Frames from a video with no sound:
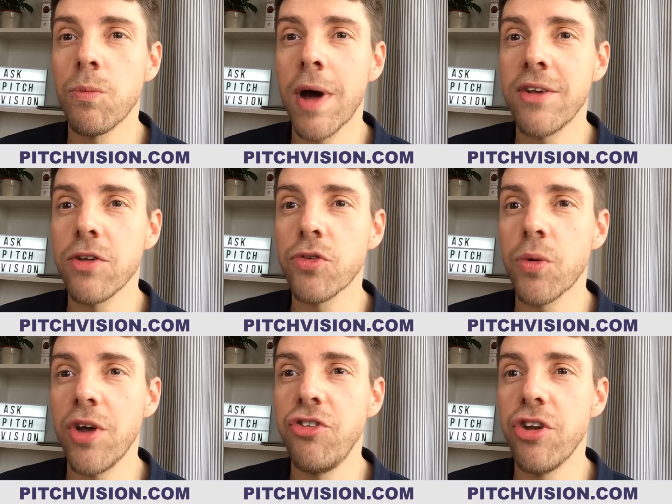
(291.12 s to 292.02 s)
Adil's
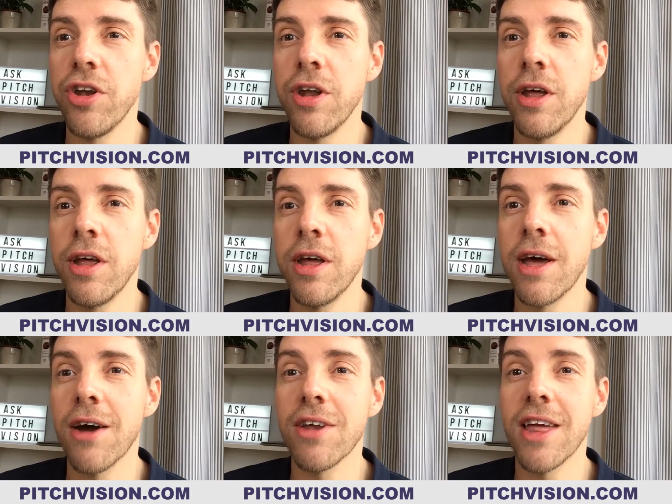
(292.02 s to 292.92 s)
question,
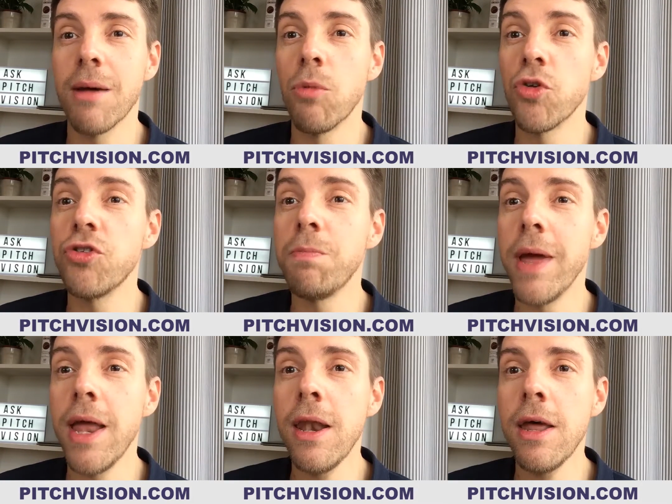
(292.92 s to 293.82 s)
how can you get more
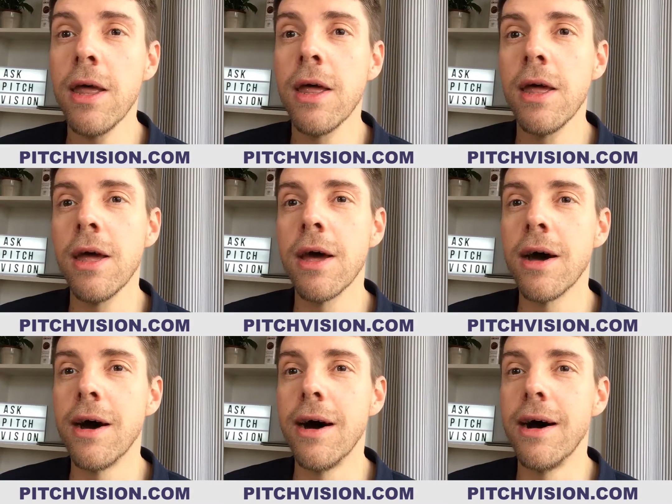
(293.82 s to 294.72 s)
spin?
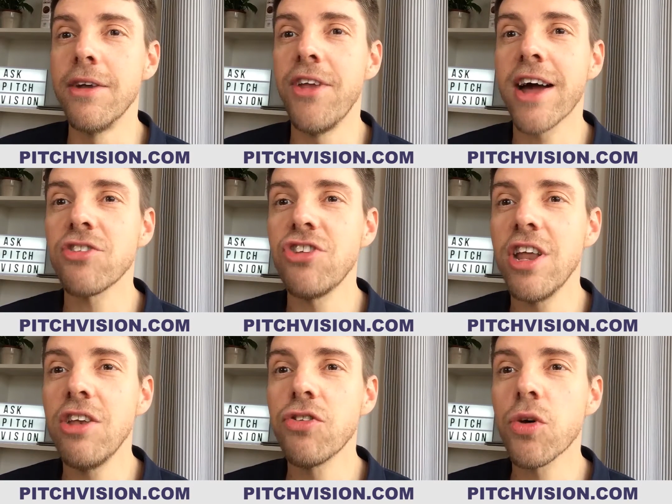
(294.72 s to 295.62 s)

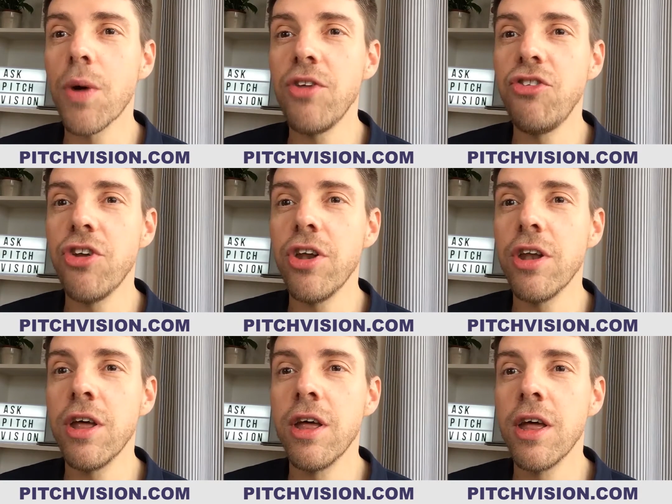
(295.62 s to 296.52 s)
Dakshin's
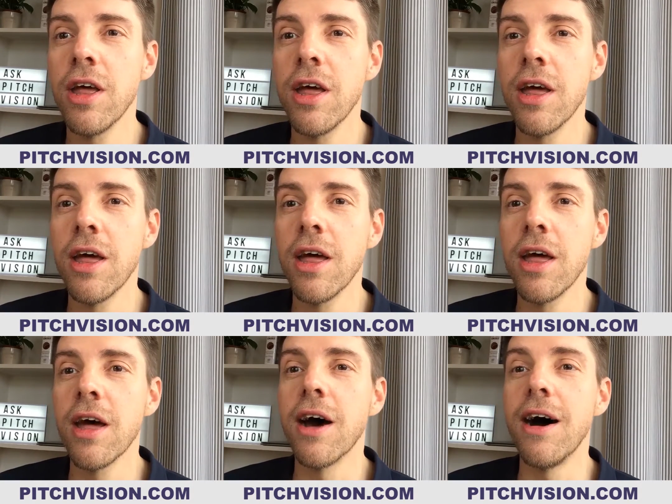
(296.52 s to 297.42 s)
question
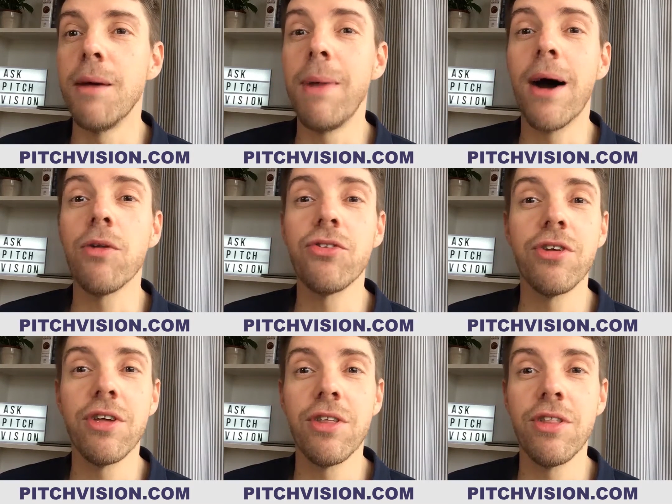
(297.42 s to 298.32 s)
about
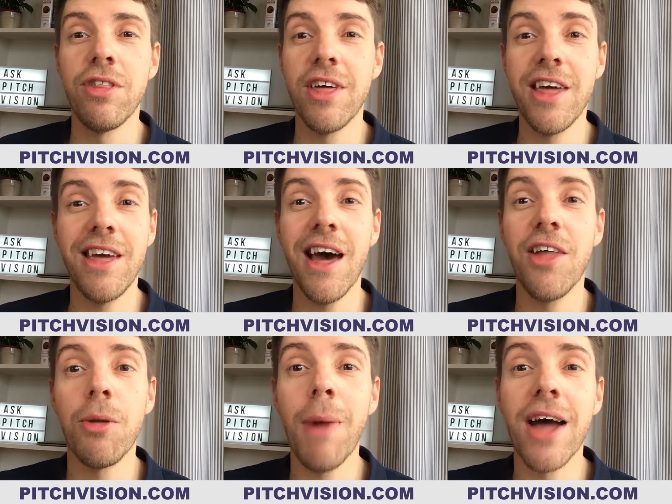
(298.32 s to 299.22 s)

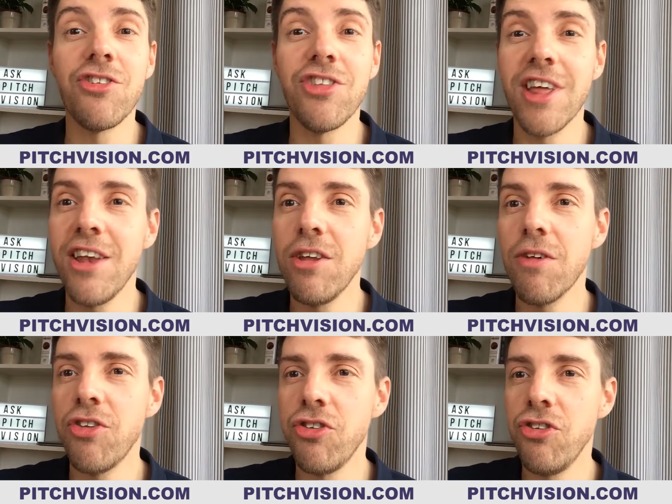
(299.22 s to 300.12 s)
the match, the India
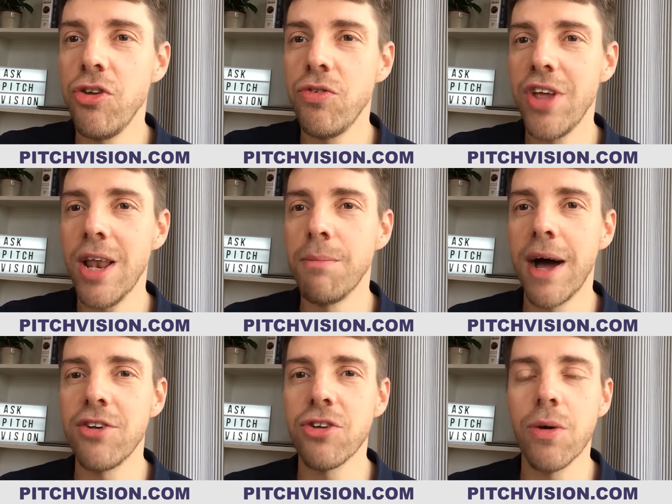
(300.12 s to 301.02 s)
versus New Zealand
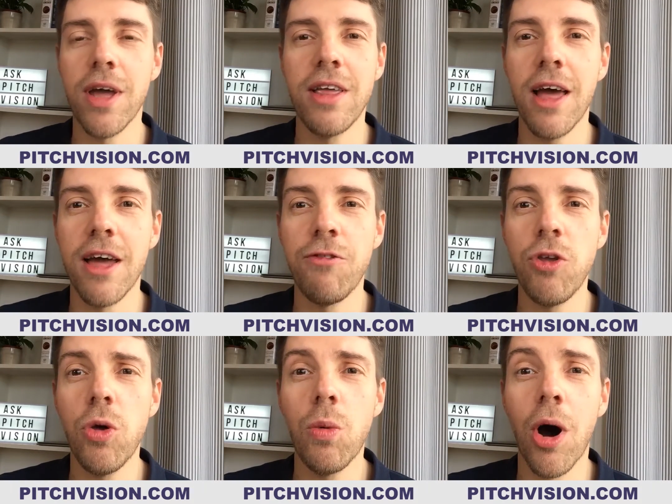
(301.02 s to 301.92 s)
match. So yeah, if
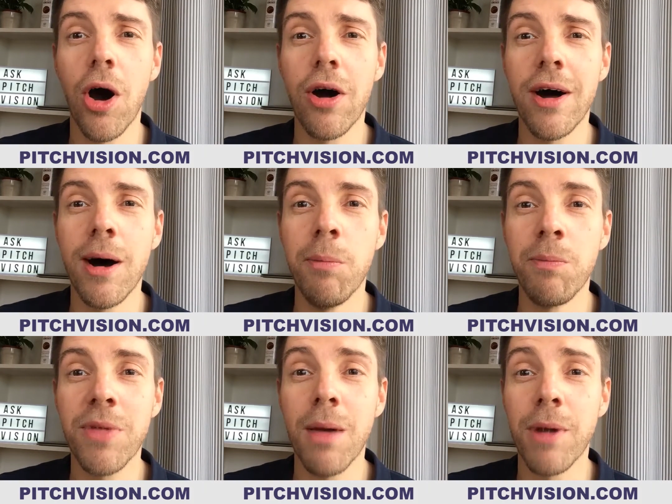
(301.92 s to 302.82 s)
you are
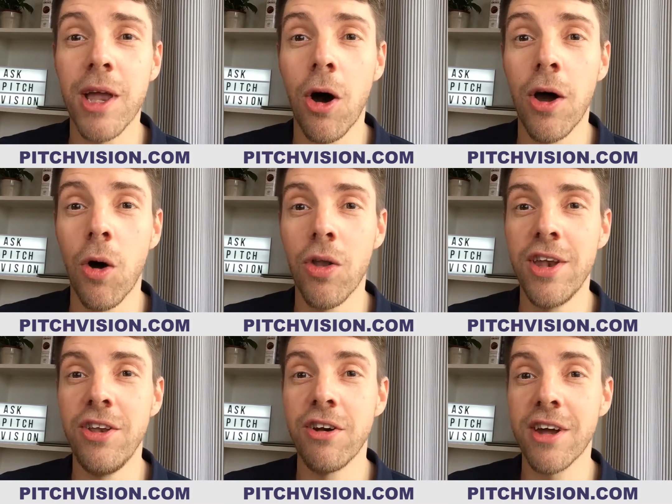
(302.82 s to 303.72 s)
keeping an eye on
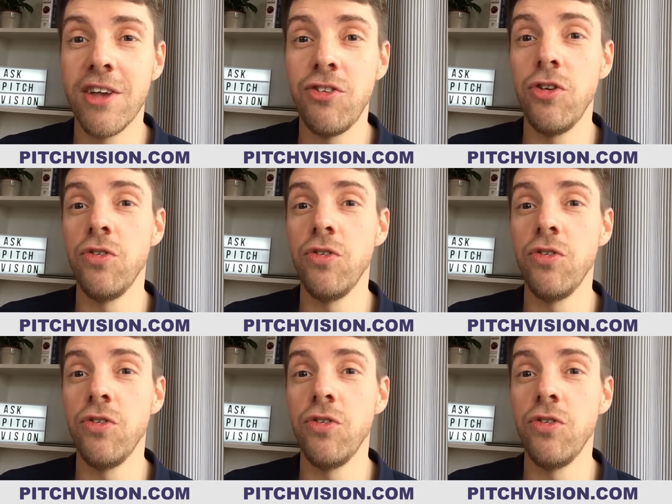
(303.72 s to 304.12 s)
India against New